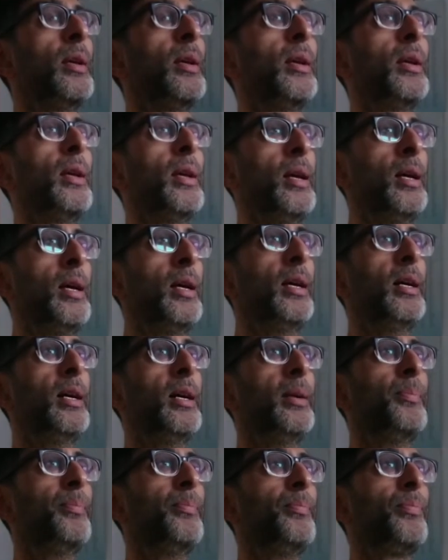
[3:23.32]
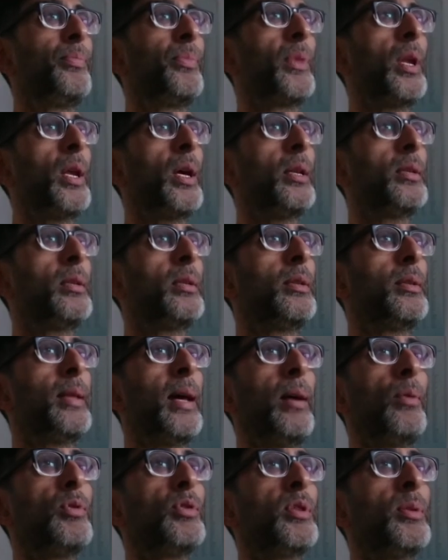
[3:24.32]
And that was the
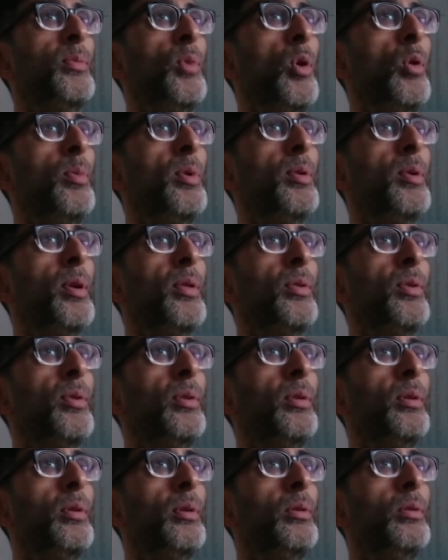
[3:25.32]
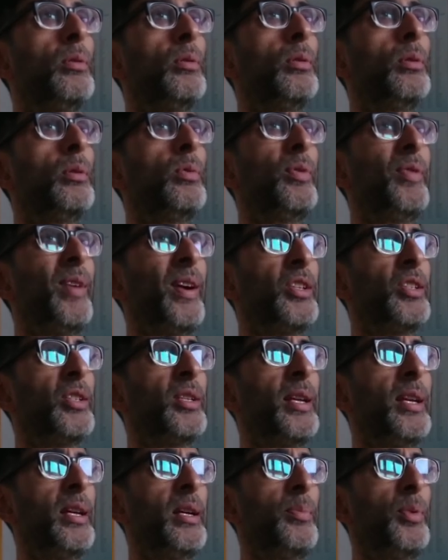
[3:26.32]
moment where I thought, we've actually hit
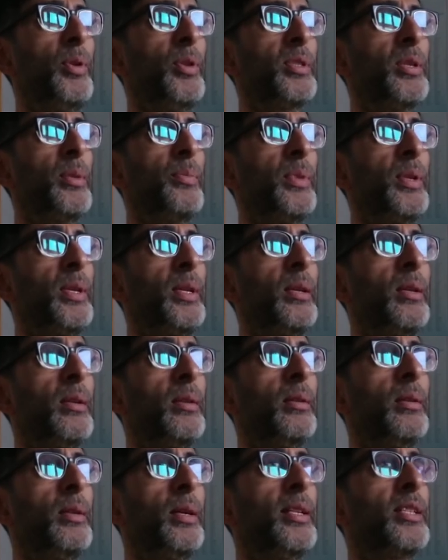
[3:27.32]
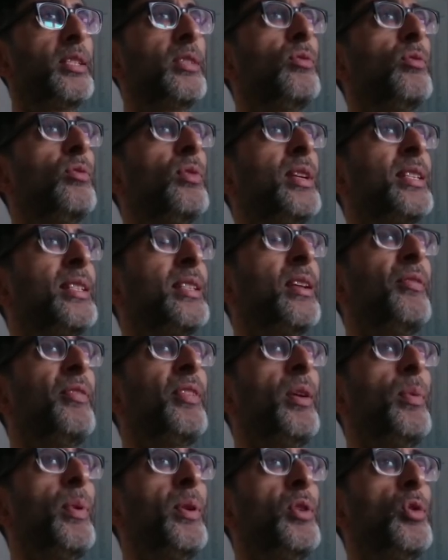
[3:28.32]
upon something here. And it's lovely when
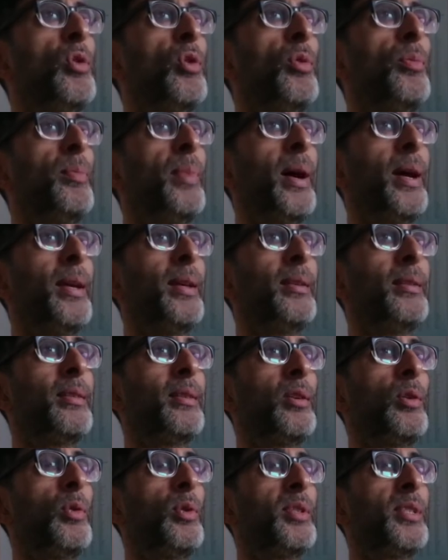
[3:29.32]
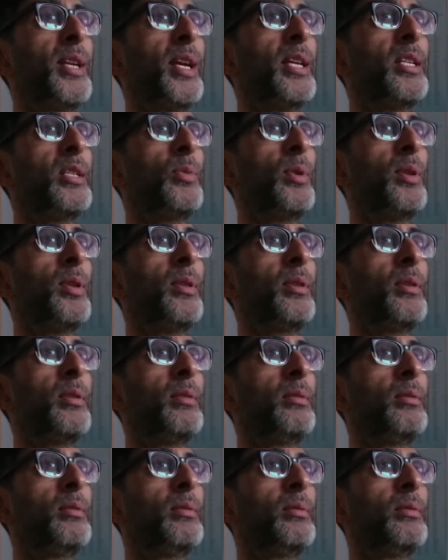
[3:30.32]
your mind coincides with
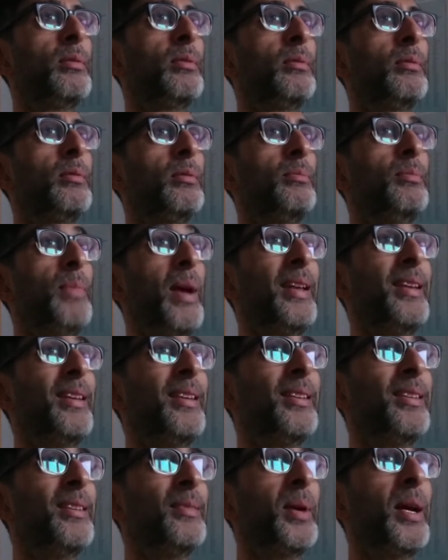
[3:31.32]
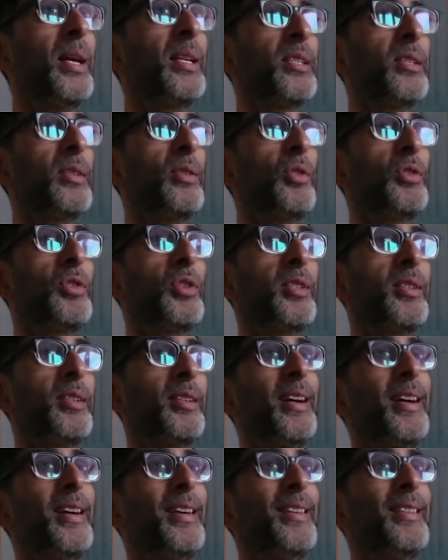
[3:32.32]
many minds and not just the guy
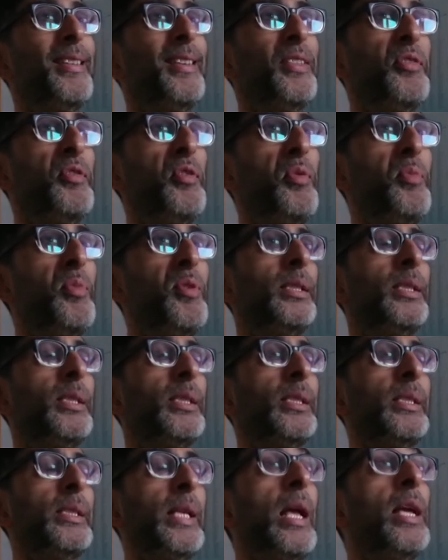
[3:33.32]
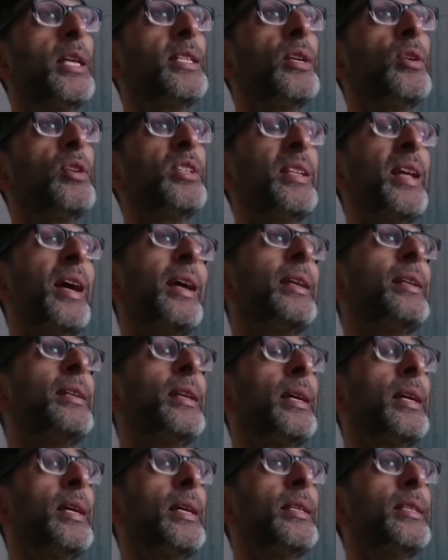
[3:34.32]
in the room with you. Series 9 is
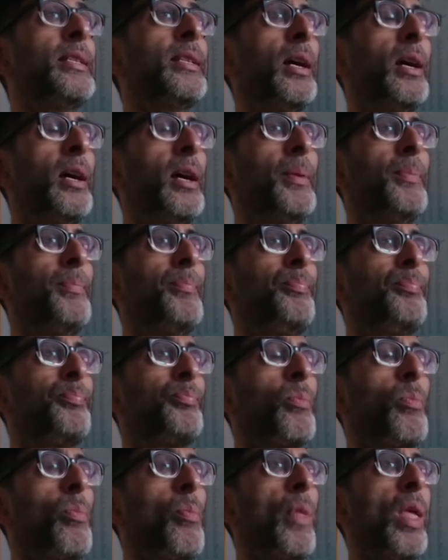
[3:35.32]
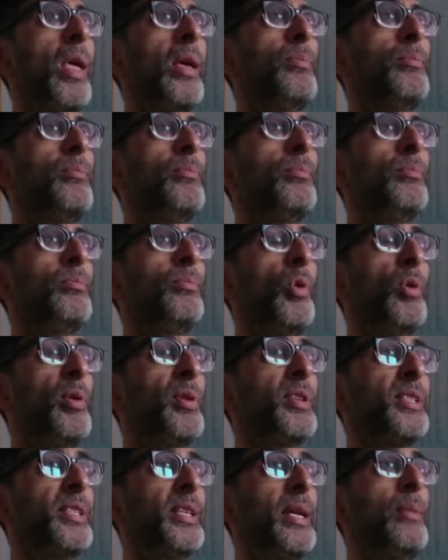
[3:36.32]
more of the
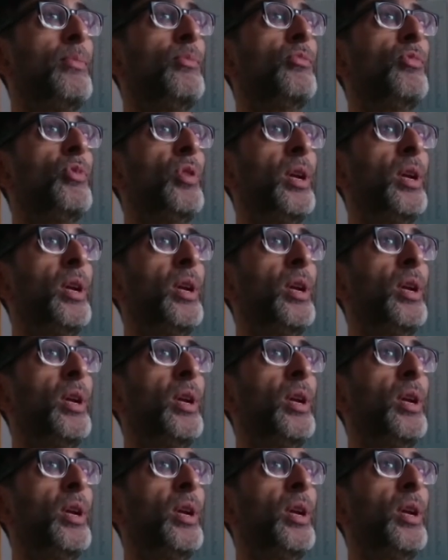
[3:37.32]
same, really.